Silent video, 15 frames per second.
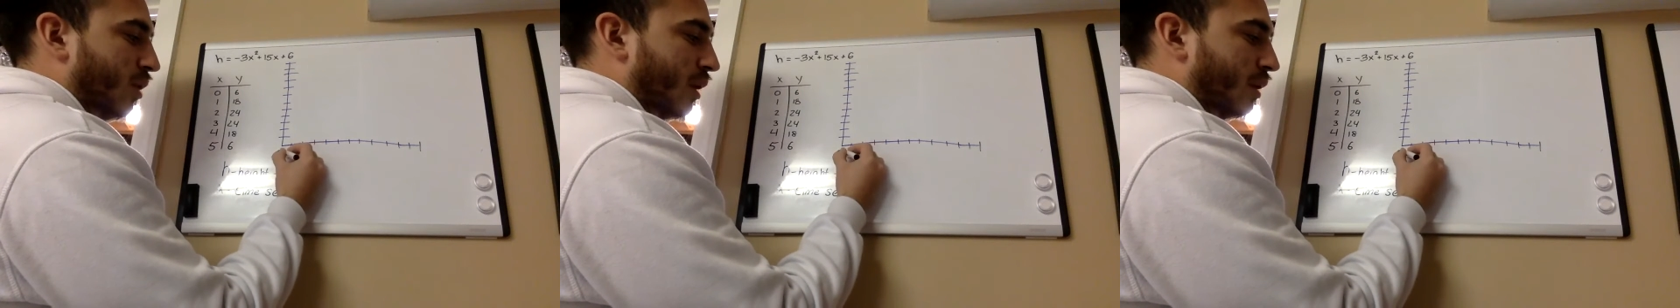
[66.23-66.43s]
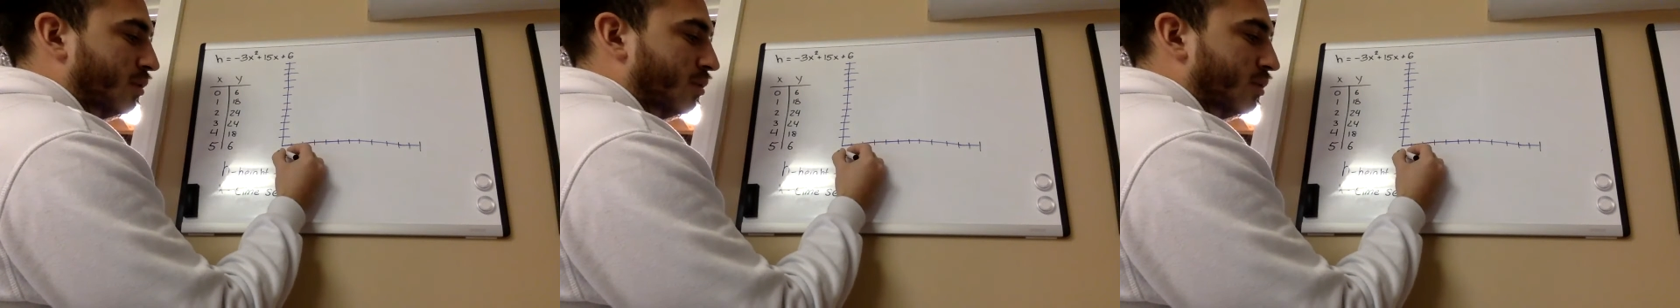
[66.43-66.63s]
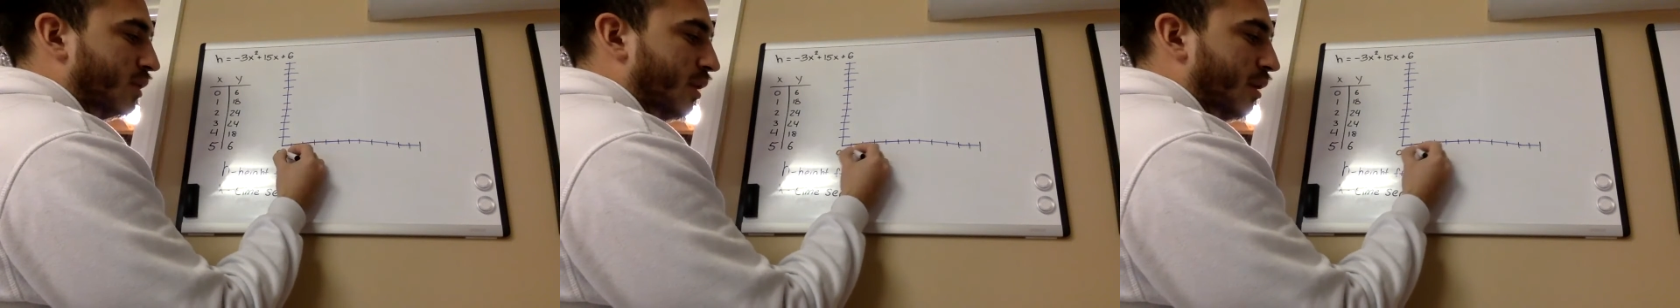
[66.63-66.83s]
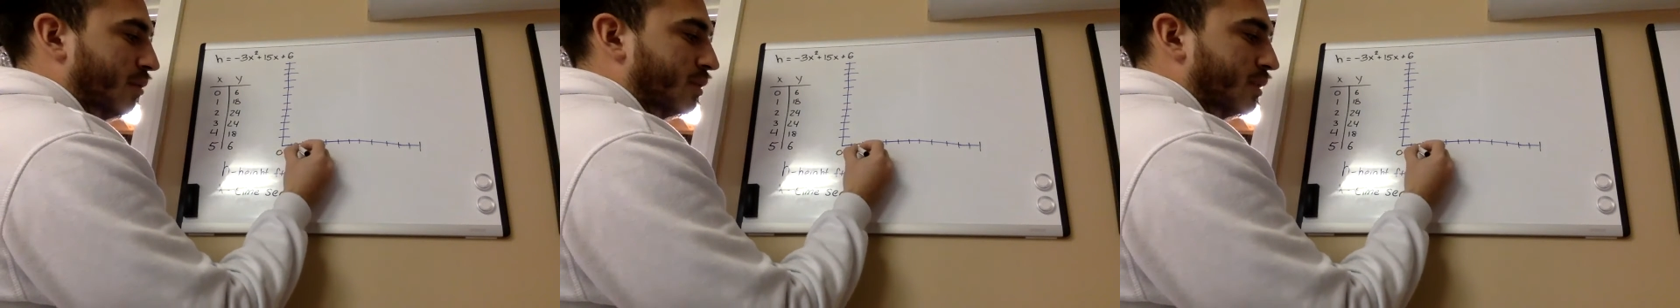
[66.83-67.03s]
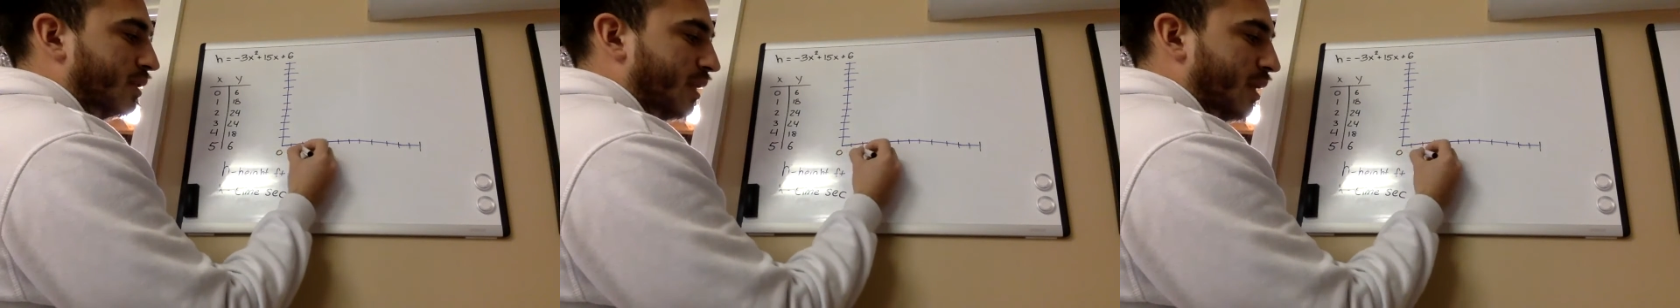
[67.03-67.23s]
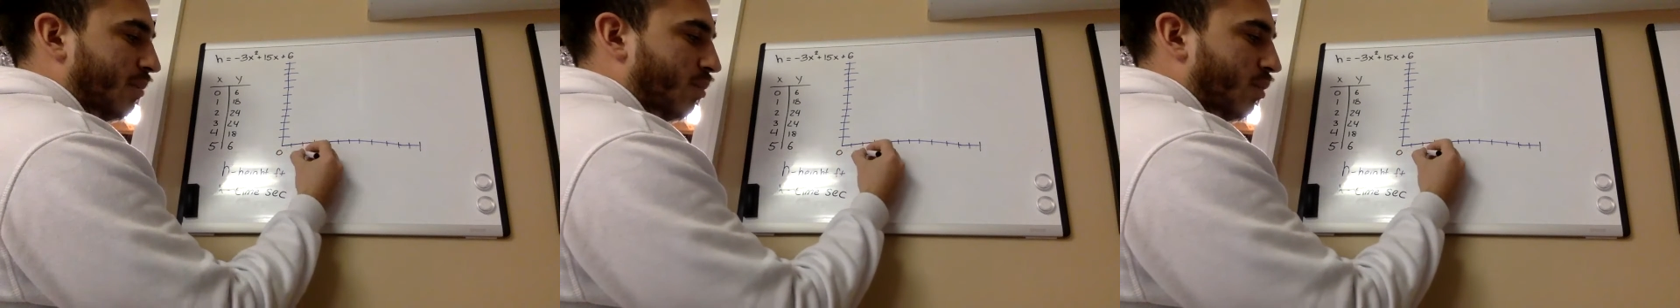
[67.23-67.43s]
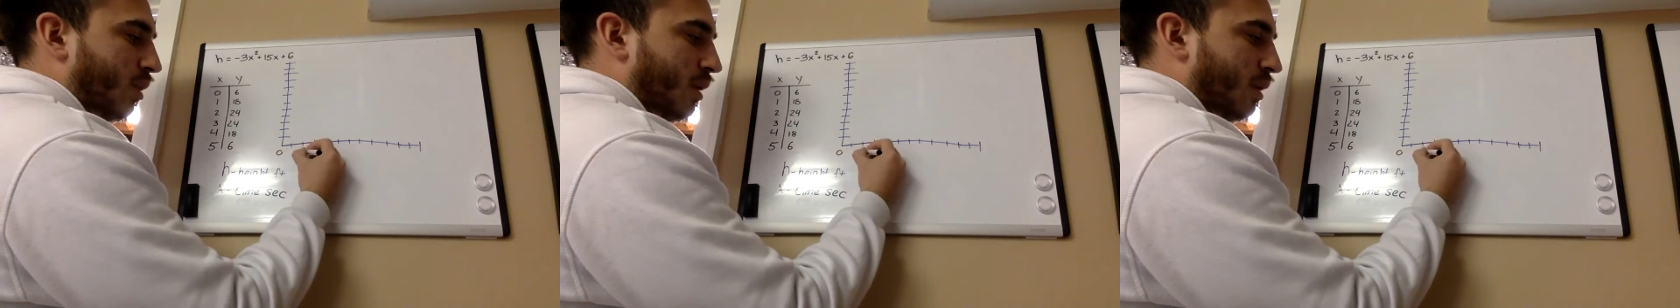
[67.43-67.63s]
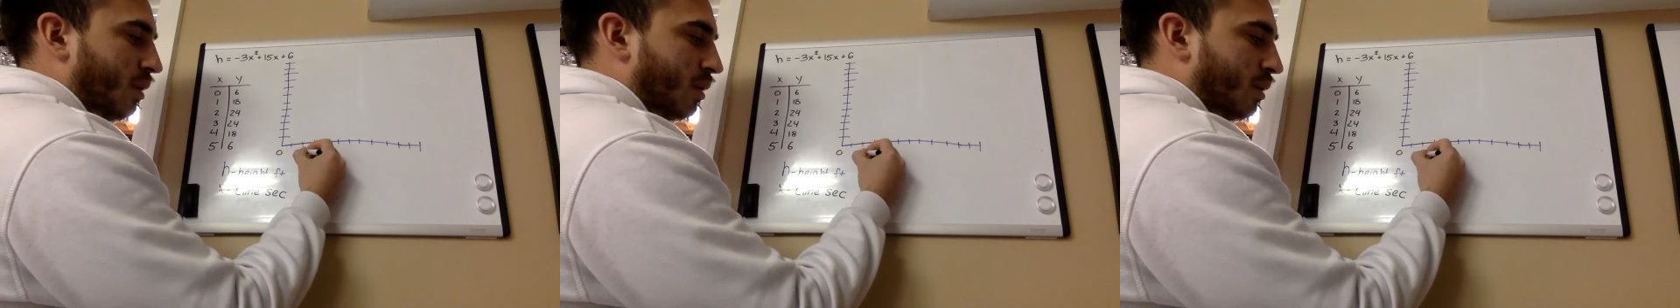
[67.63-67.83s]
I'm going to do 0, skip
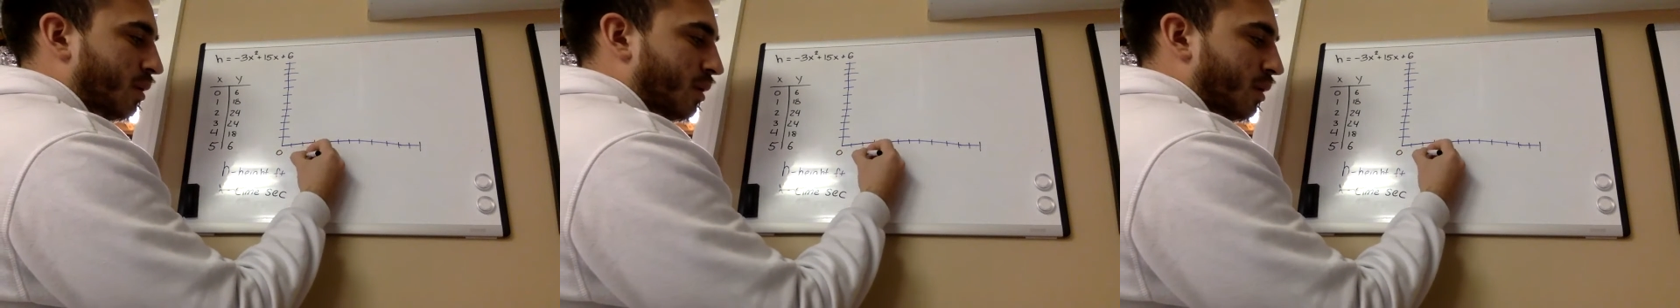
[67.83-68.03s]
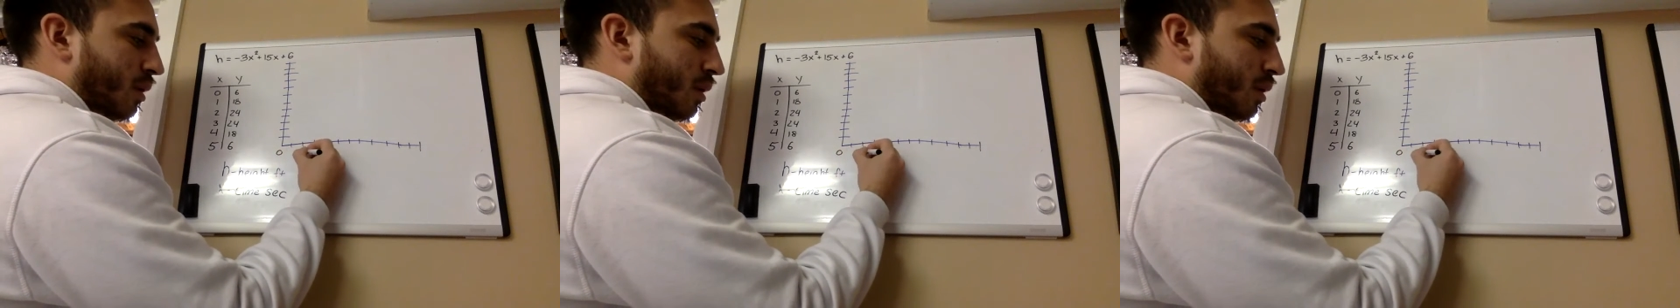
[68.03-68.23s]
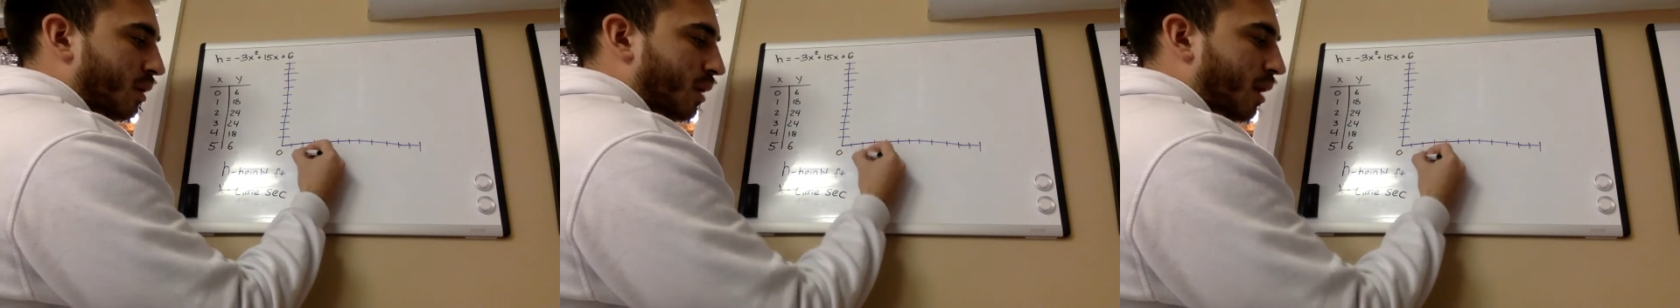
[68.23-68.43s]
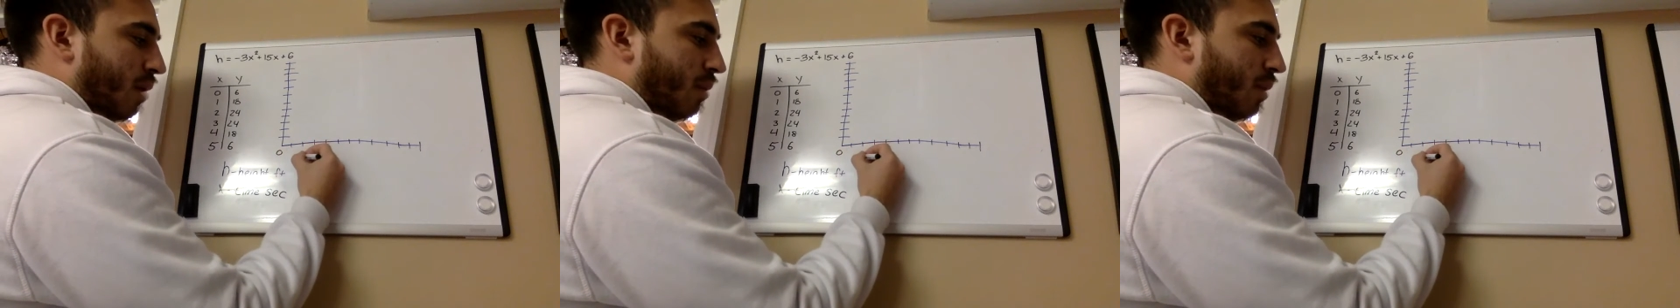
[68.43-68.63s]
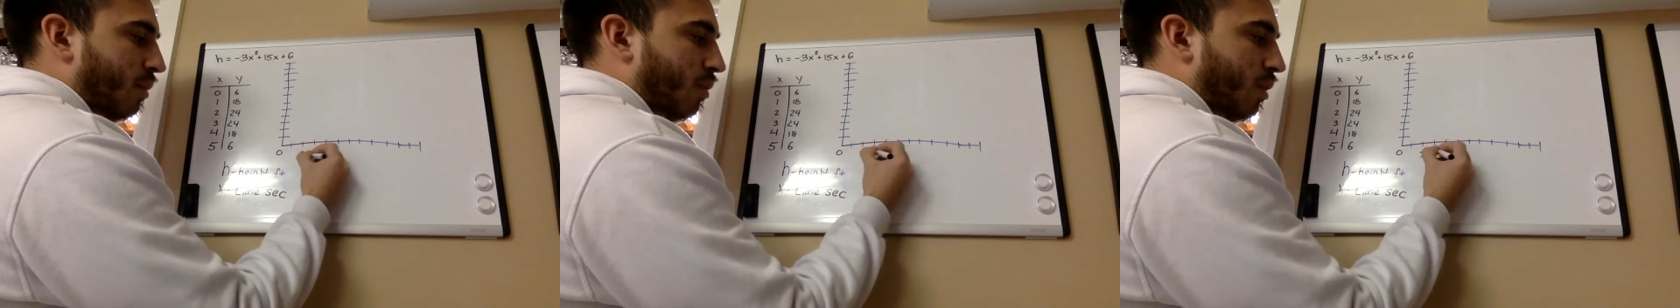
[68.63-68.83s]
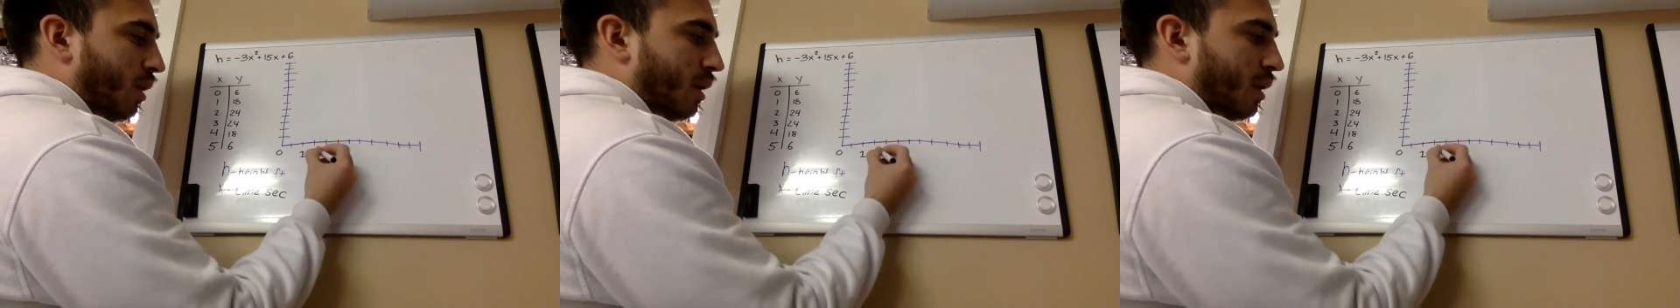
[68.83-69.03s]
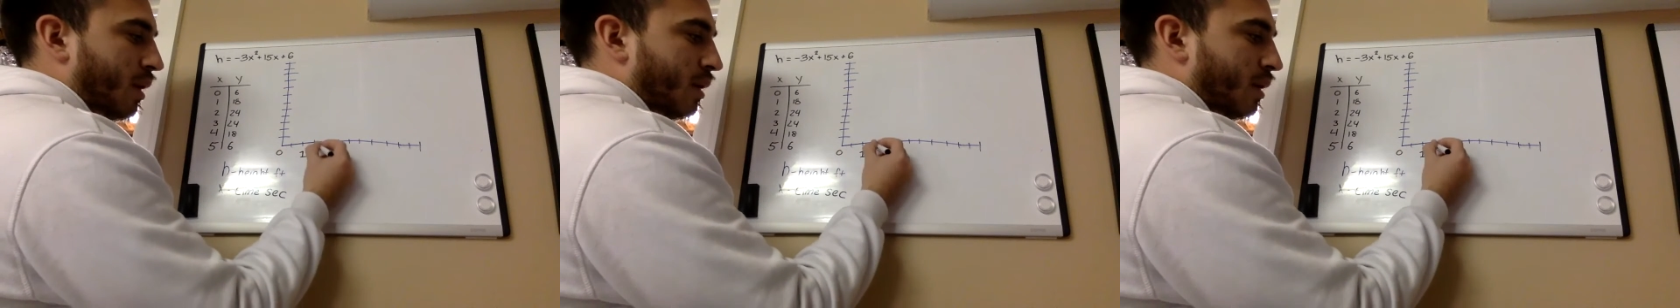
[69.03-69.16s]
1, that will be 1.